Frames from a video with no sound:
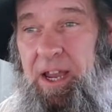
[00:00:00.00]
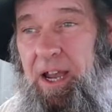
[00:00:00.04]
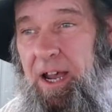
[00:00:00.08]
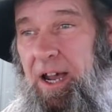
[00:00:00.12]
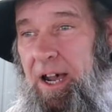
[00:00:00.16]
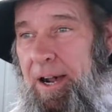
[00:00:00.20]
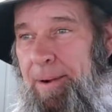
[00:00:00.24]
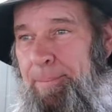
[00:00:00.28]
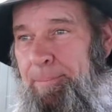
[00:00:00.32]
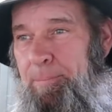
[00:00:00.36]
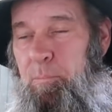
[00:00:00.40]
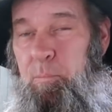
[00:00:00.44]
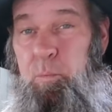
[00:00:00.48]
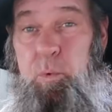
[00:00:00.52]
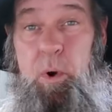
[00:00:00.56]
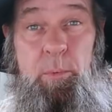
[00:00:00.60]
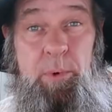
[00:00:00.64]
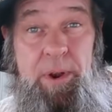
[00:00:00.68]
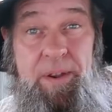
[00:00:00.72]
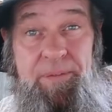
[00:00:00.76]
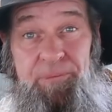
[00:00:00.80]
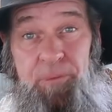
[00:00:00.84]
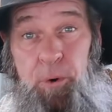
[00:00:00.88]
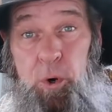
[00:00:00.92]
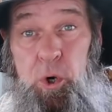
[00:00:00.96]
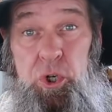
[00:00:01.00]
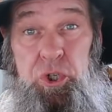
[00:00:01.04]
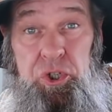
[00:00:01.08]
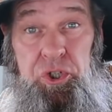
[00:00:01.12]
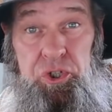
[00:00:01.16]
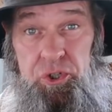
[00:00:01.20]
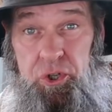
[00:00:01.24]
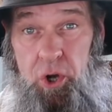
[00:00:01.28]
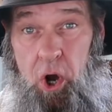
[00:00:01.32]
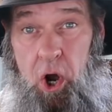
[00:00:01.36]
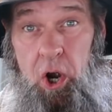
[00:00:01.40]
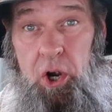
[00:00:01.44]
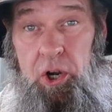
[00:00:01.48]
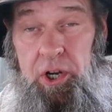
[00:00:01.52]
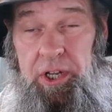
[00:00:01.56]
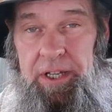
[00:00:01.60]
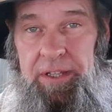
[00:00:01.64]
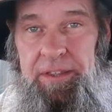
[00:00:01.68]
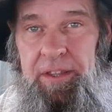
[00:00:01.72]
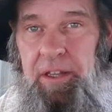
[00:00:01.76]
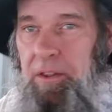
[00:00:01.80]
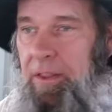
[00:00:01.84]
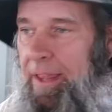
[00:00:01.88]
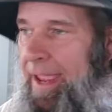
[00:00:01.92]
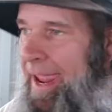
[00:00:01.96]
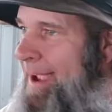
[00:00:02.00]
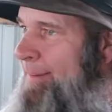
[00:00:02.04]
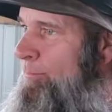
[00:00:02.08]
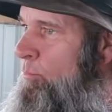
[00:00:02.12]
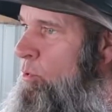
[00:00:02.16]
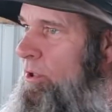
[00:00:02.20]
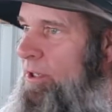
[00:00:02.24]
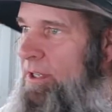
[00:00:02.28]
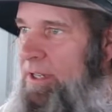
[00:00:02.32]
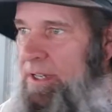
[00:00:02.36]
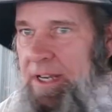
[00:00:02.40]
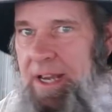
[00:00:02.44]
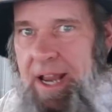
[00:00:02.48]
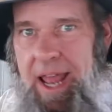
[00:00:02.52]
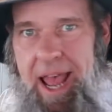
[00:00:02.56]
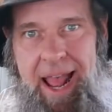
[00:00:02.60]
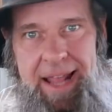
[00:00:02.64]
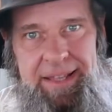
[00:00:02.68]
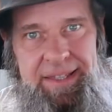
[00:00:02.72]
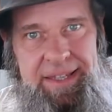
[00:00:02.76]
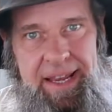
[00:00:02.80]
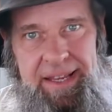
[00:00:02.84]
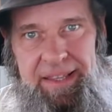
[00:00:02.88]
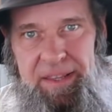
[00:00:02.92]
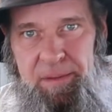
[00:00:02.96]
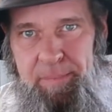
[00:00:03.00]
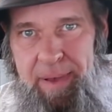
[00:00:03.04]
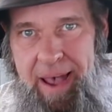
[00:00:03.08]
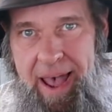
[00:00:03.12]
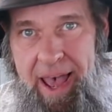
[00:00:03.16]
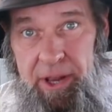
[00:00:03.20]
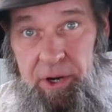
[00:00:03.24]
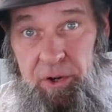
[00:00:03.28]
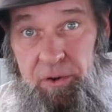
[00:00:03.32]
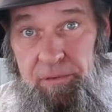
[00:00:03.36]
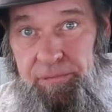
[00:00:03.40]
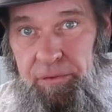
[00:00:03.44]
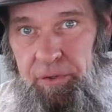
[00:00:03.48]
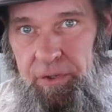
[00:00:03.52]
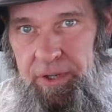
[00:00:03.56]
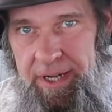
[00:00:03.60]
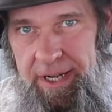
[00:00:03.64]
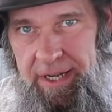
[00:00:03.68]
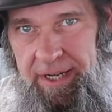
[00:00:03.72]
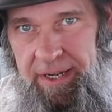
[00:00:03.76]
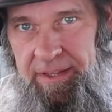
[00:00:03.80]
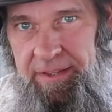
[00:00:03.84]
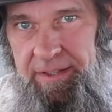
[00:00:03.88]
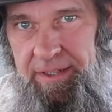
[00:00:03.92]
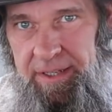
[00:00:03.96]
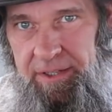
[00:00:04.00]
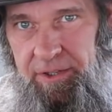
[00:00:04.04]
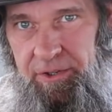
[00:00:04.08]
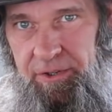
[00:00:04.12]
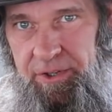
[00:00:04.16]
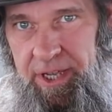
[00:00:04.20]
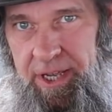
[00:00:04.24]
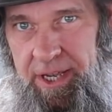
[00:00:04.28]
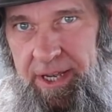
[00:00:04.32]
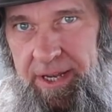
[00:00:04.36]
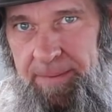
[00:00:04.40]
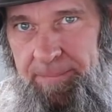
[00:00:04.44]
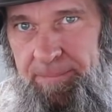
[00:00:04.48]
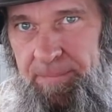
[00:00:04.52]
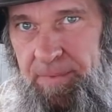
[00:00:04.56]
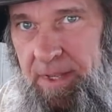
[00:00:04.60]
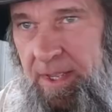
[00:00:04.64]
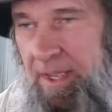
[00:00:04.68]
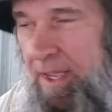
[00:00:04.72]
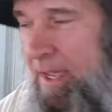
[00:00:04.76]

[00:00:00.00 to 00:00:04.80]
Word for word: Um, when we first started, the lamb would not take the bottle for anything, okay?